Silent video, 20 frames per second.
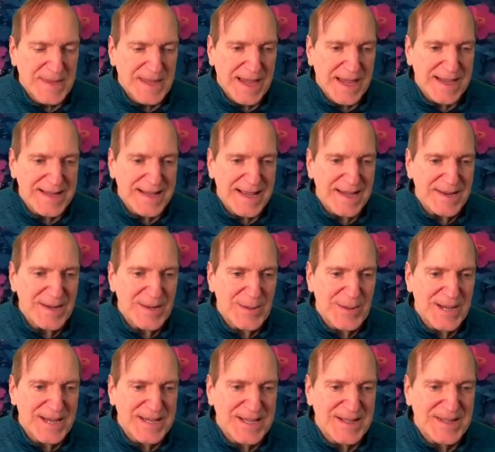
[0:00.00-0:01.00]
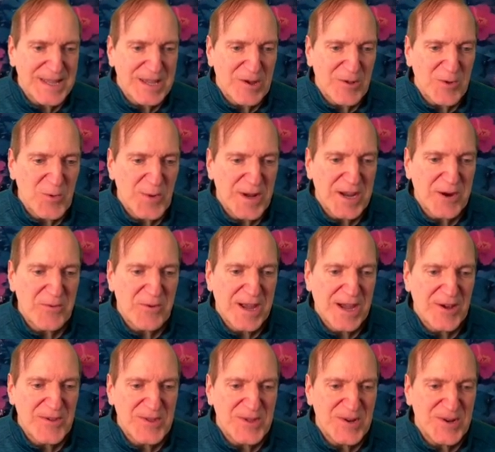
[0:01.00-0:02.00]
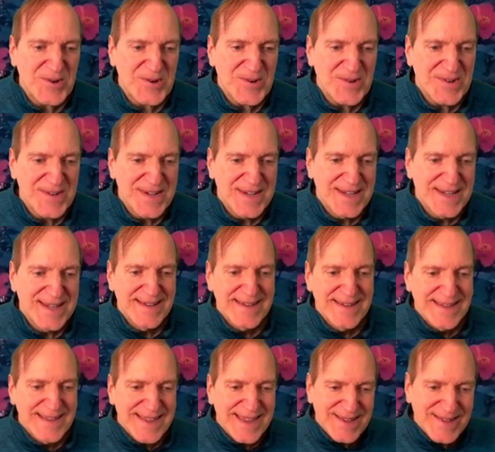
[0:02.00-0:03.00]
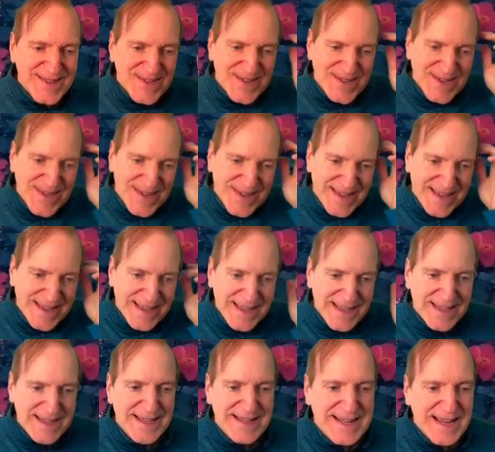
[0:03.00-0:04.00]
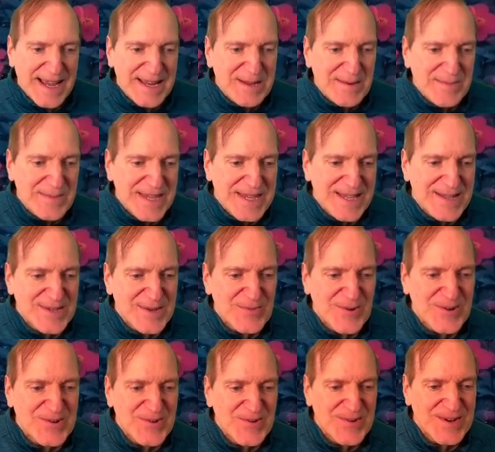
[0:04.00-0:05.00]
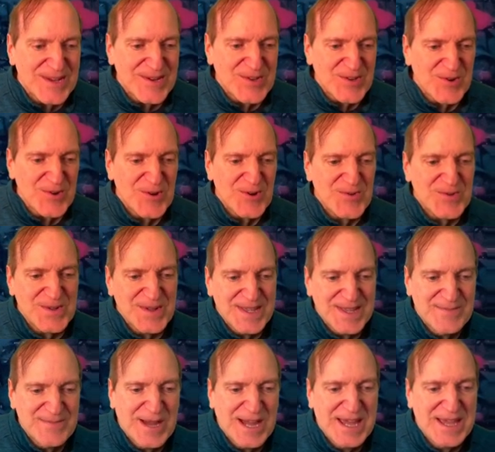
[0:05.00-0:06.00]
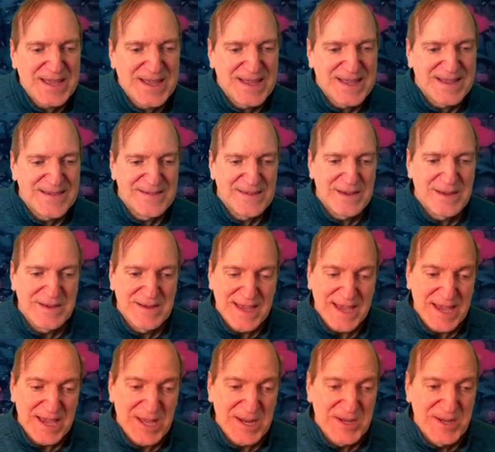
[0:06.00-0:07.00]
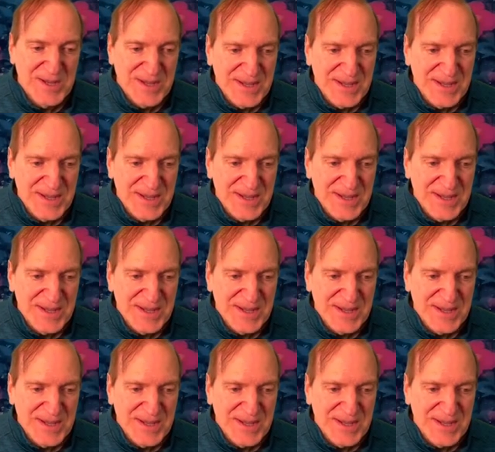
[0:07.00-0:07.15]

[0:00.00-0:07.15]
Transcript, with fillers: I kind of like it the other way around though. That's just kind of me. It's more traditional in my head.